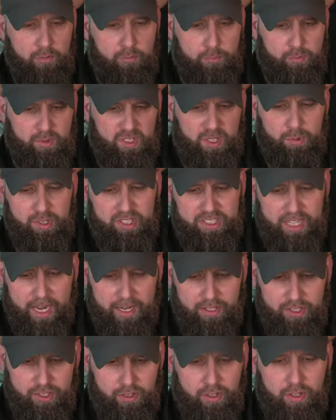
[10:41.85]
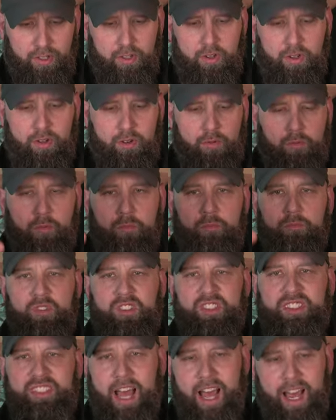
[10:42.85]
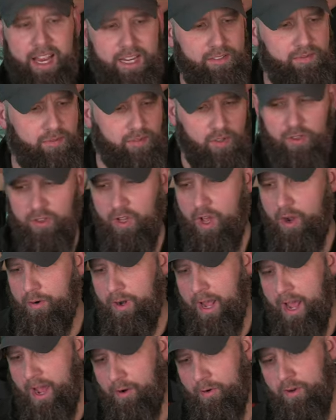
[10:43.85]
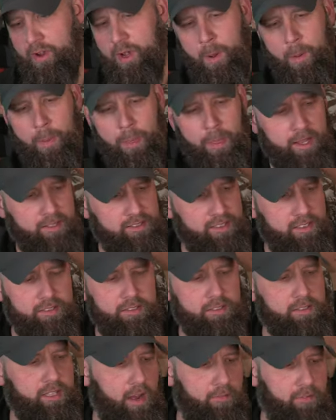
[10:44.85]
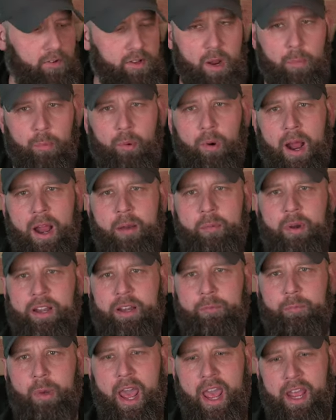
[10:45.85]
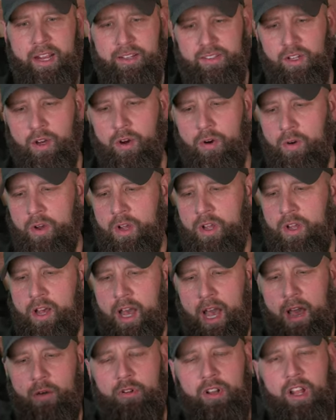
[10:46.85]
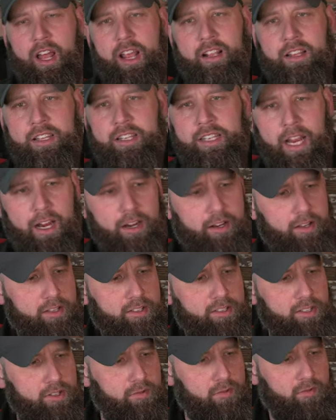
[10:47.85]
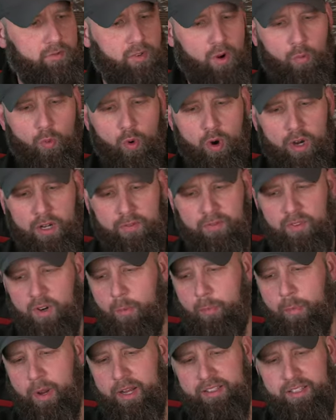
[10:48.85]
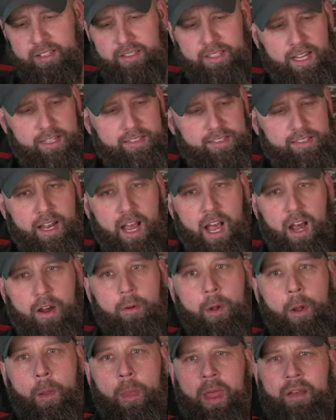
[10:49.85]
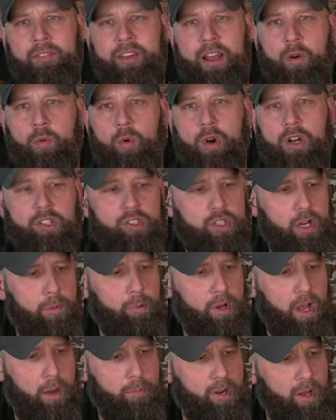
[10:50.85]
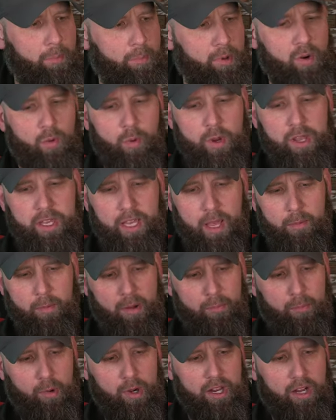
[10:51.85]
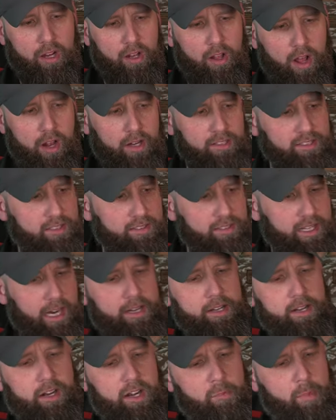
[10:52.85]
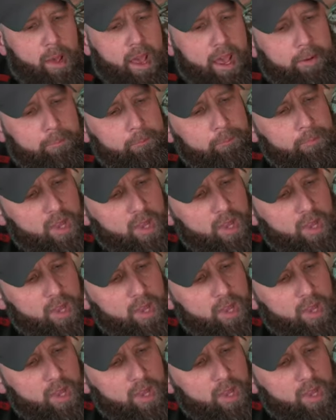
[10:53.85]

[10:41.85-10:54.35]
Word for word: Substantial size for loadout. This is definitely a primary bag, so I will likely carry this to and from work for a bit to test it out. I've got a work trip coming up in a week. I might bring it along as a secondary bag.